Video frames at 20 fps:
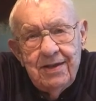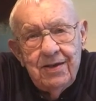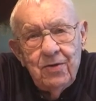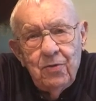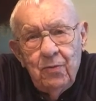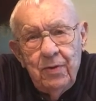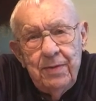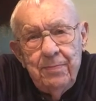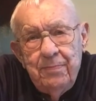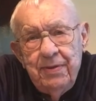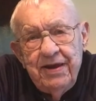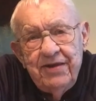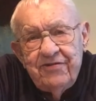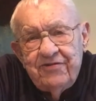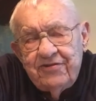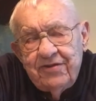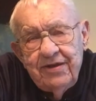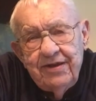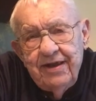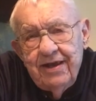We beat
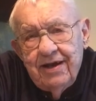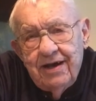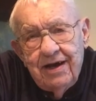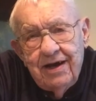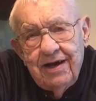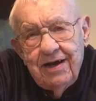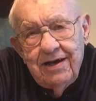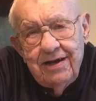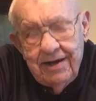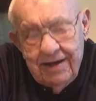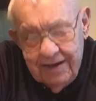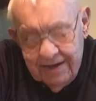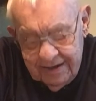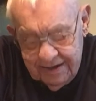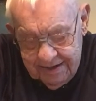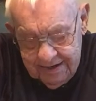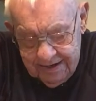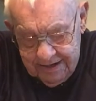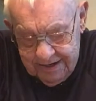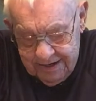City High
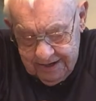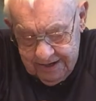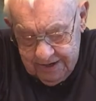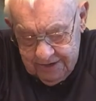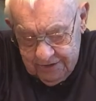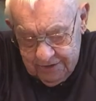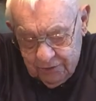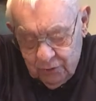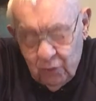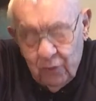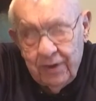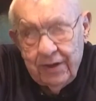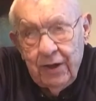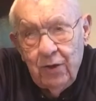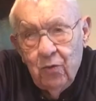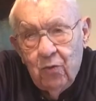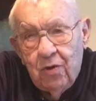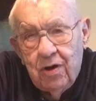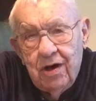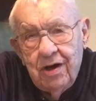
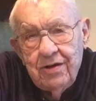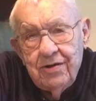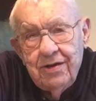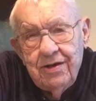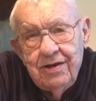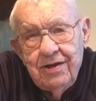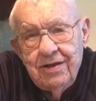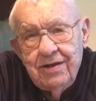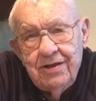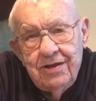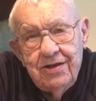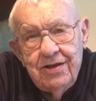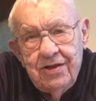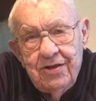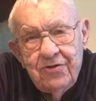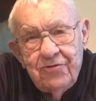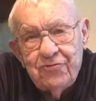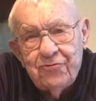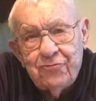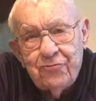21
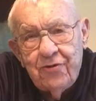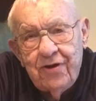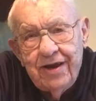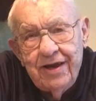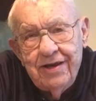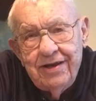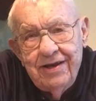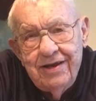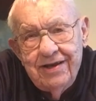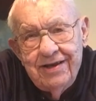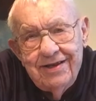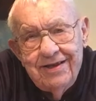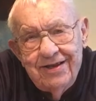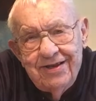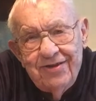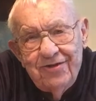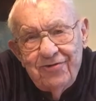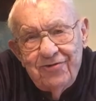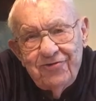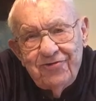straight
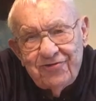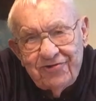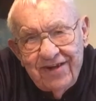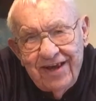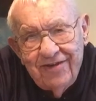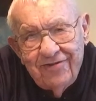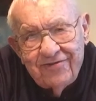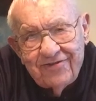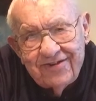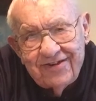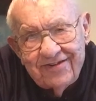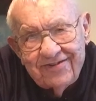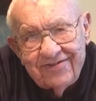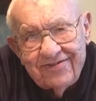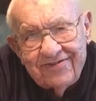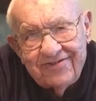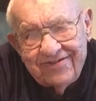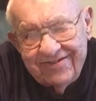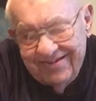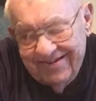
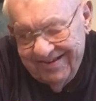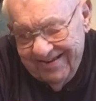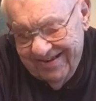seasons.